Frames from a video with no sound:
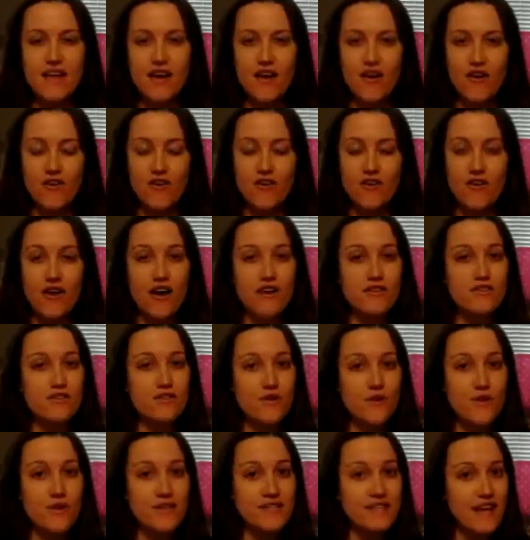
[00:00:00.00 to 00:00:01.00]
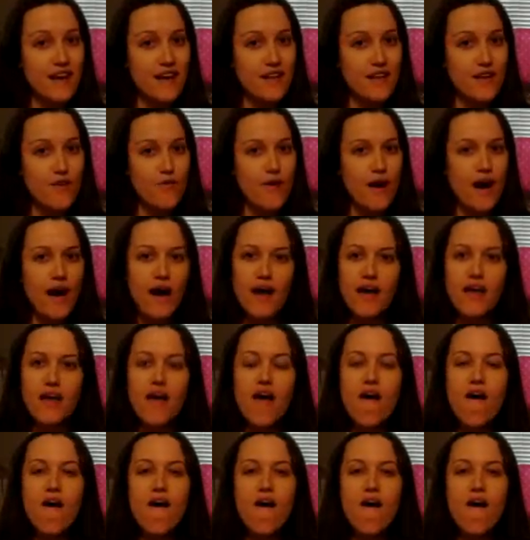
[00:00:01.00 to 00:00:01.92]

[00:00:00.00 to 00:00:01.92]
or also known as LOI,